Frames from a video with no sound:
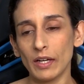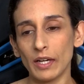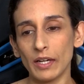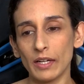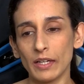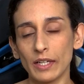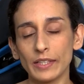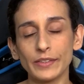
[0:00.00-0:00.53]

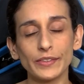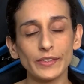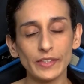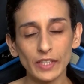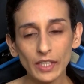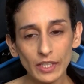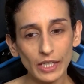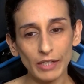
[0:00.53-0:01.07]
I
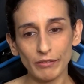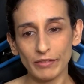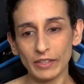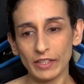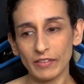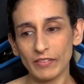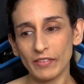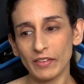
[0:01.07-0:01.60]
still loved
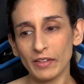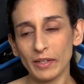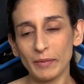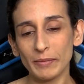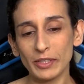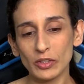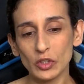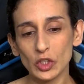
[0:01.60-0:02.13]
it. I
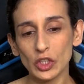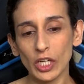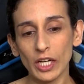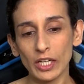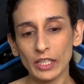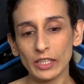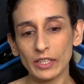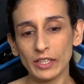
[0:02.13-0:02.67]
mean,
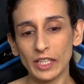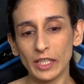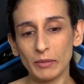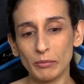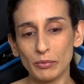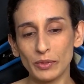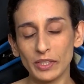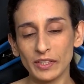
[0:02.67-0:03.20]
Chuck, he
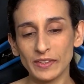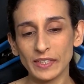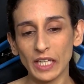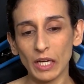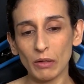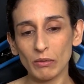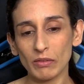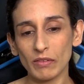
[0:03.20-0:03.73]
brings
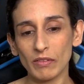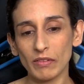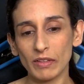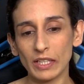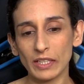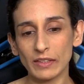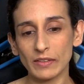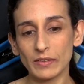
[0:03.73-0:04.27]
out
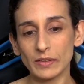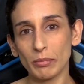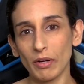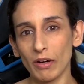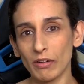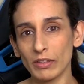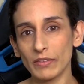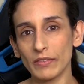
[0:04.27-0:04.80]
that
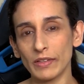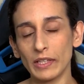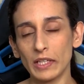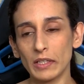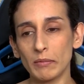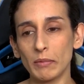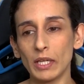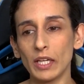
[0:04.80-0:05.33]
part
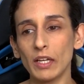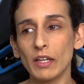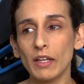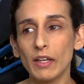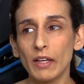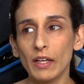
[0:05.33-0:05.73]
in me